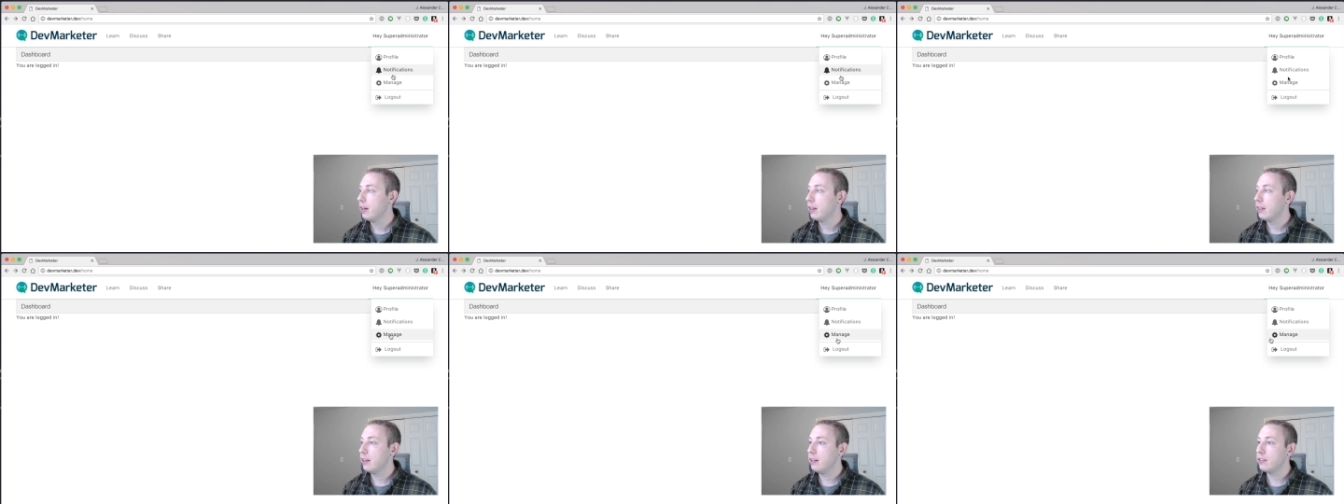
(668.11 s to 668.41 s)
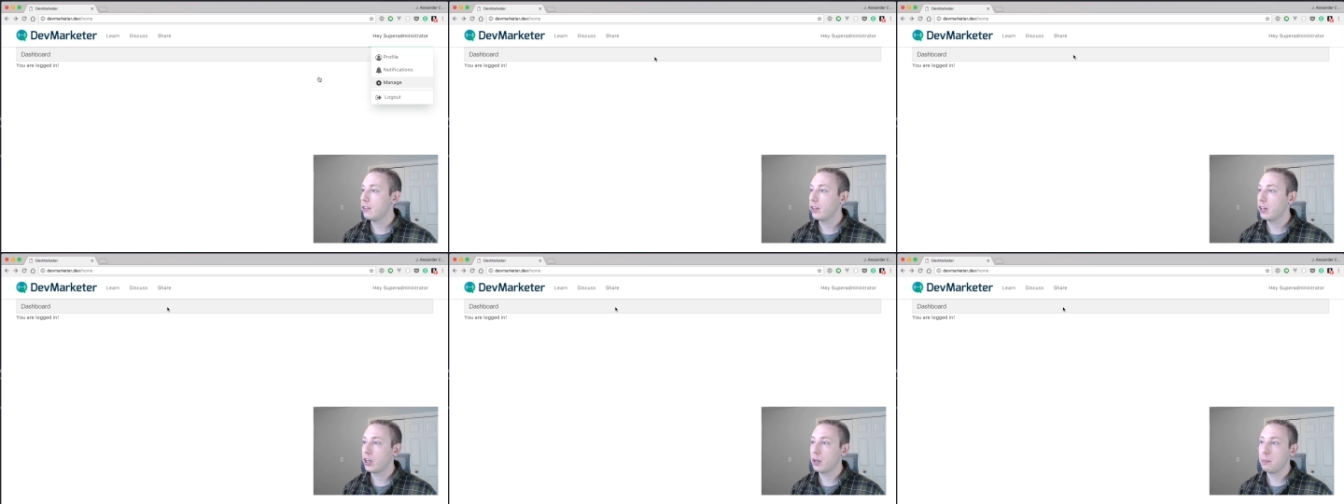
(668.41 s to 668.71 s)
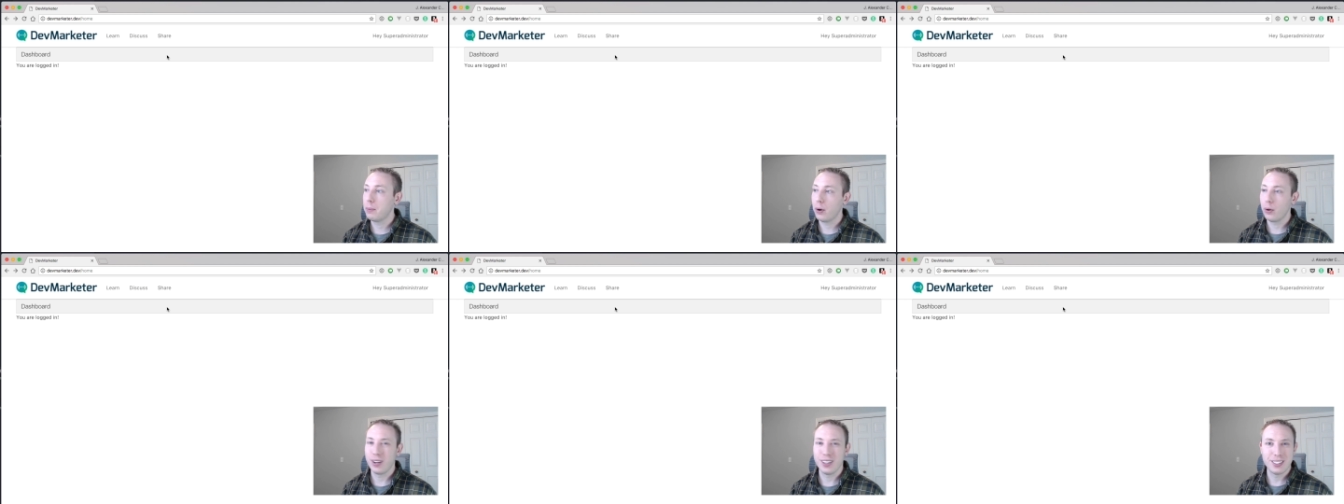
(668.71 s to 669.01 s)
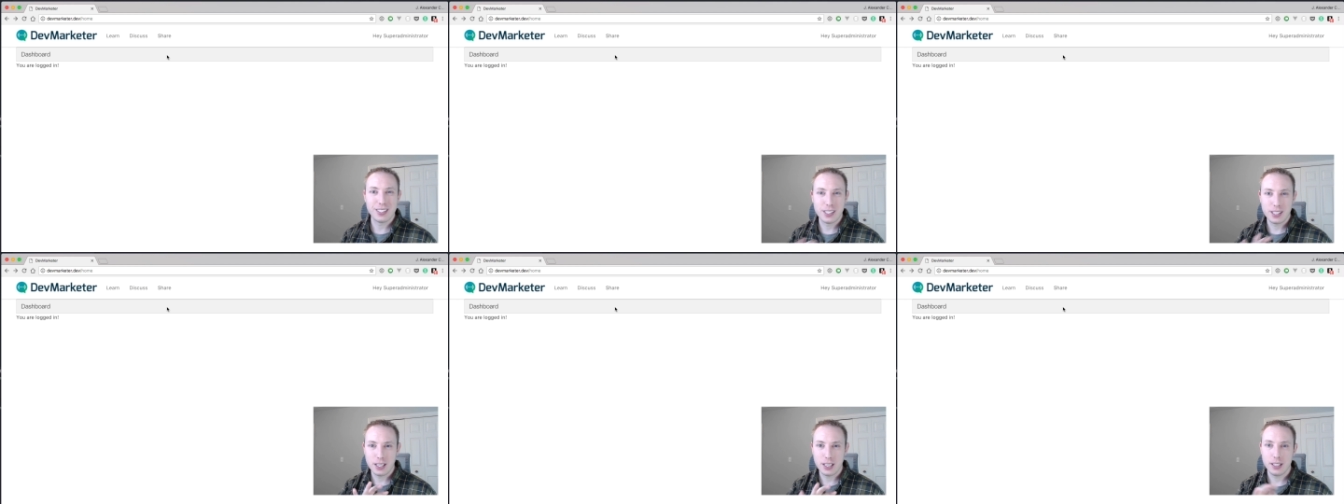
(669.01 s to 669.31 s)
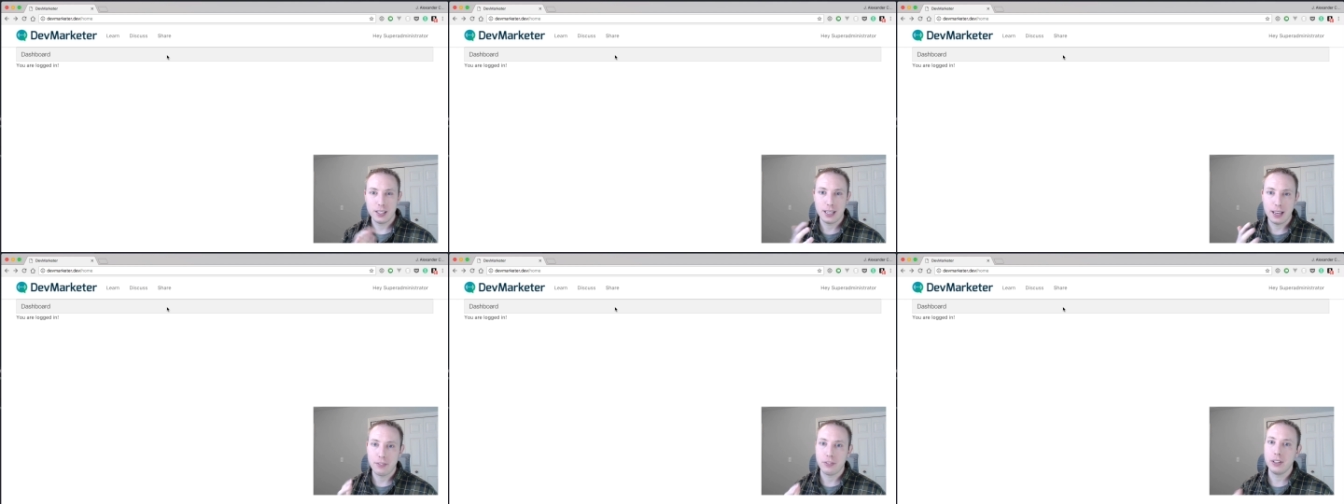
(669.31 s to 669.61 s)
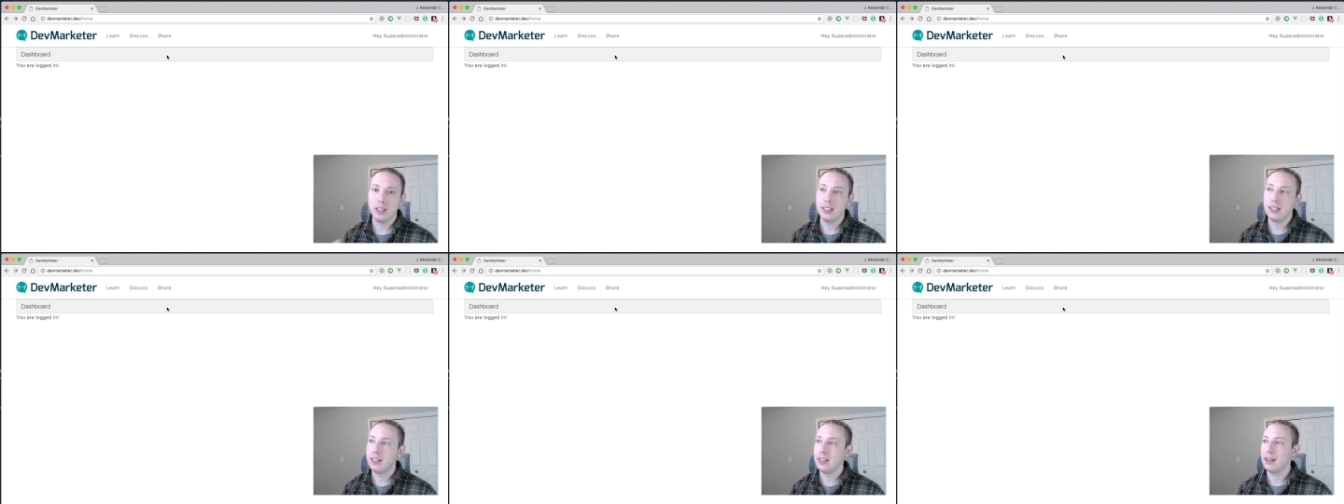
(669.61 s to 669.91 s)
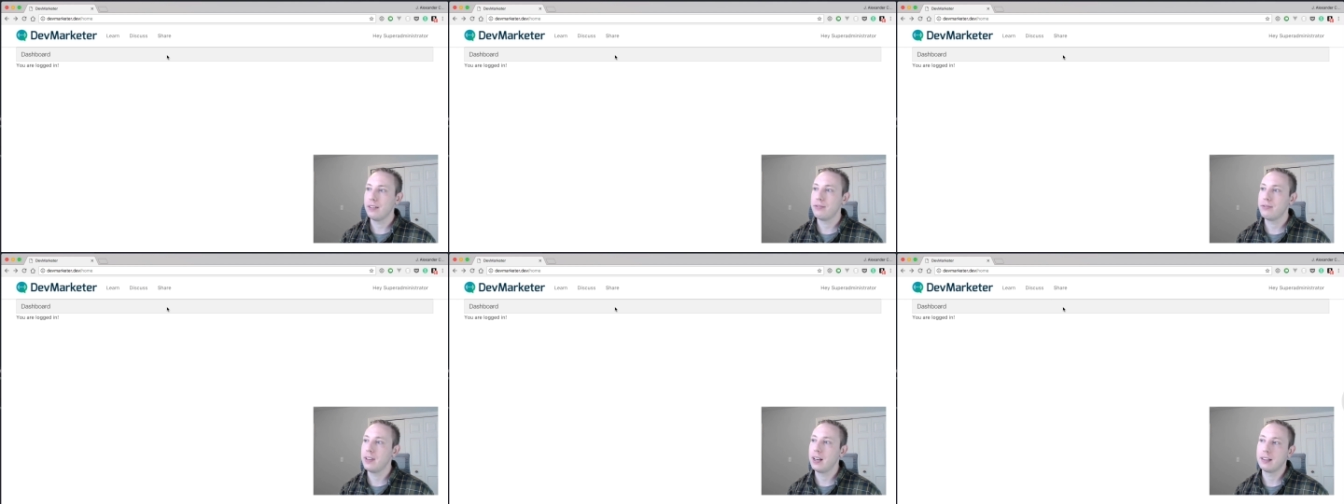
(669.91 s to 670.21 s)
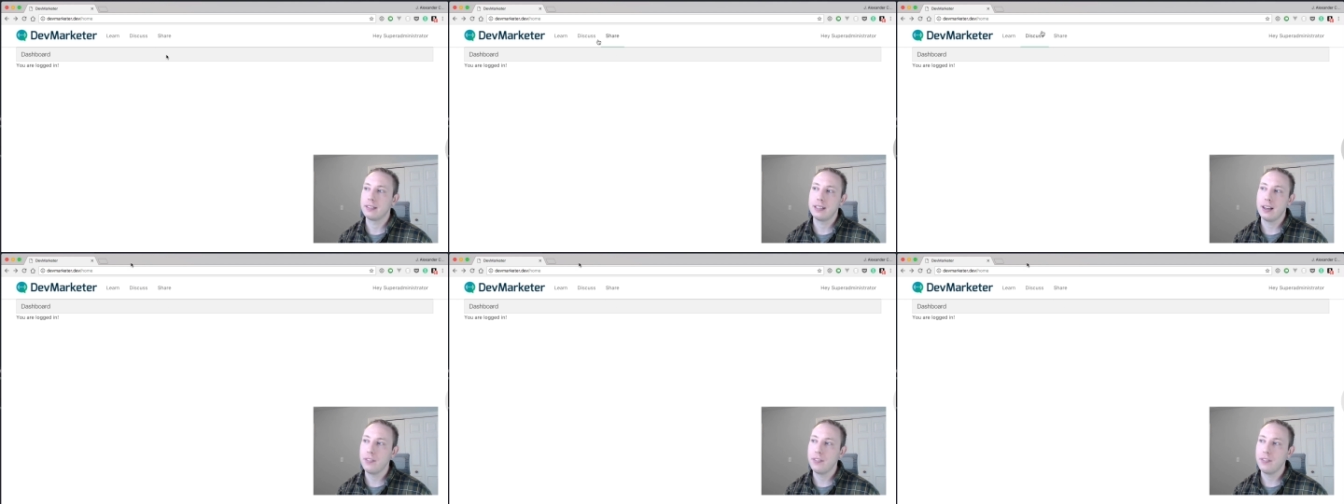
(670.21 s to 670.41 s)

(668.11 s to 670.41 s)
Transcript: These are the components that definitely need to get fixed.